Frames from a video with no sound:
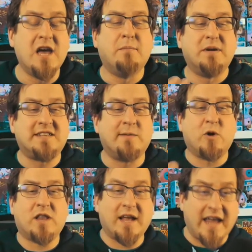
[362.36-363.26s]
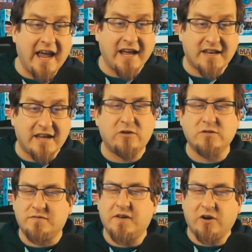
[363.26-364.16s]
But someone like Andy, who's
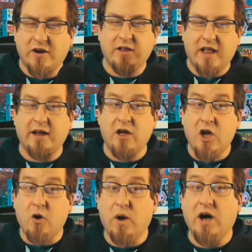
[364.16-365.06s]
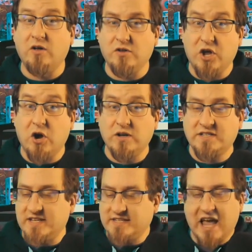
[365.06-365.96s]
very like well known to
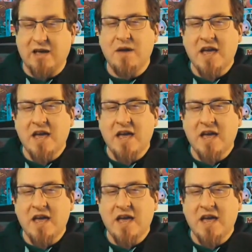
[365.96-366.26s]
this game,